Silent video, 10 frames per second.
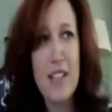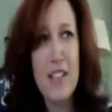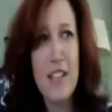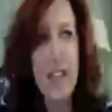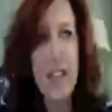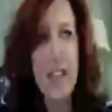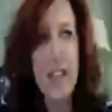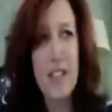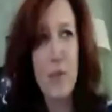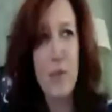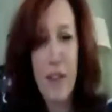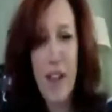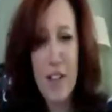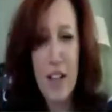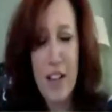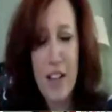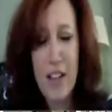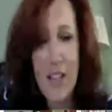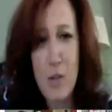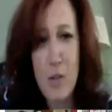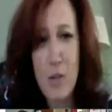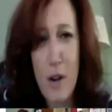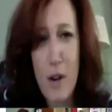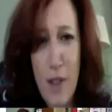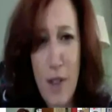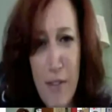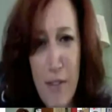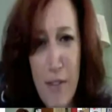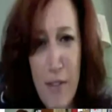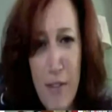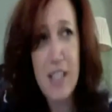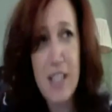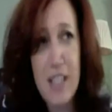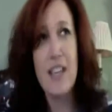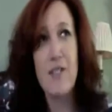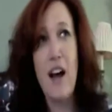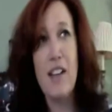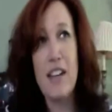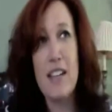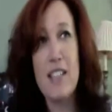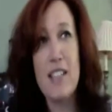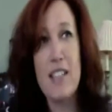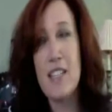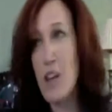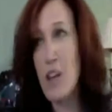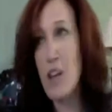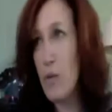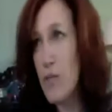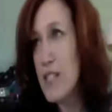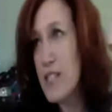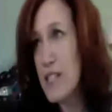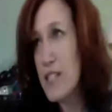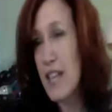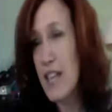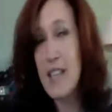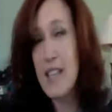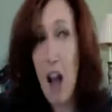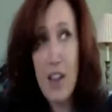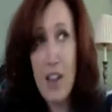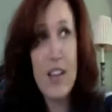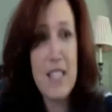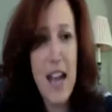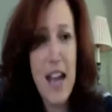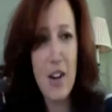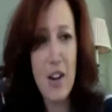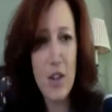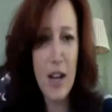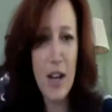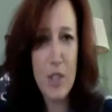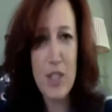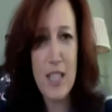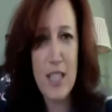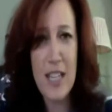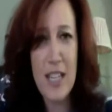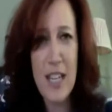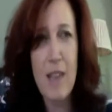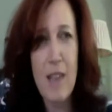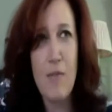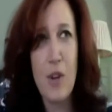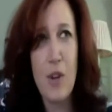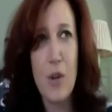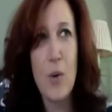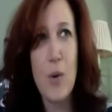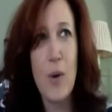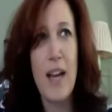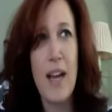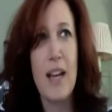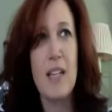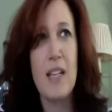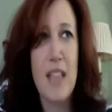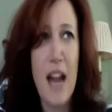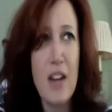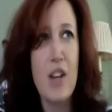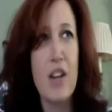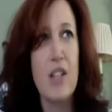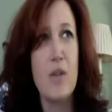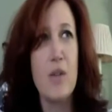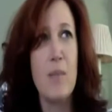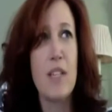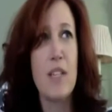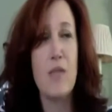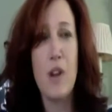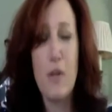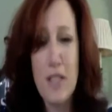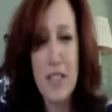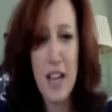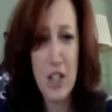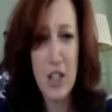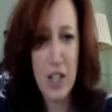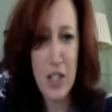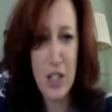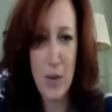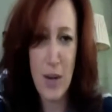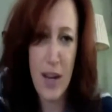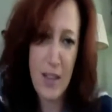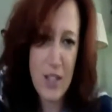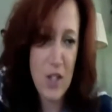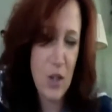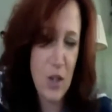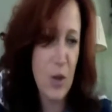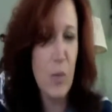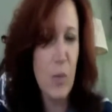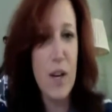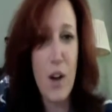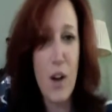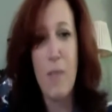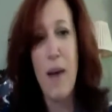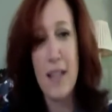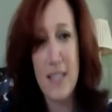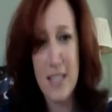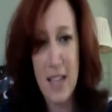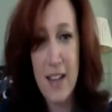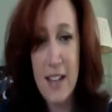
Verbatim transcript: is is twenty five dollars. All in is twenty five dollars. If all in is you know this then all in is that. You know, you got to put your skin in the game for you and decide you're going to do it because if you don't decide you're going to do it, and this is true, and we know the mindset,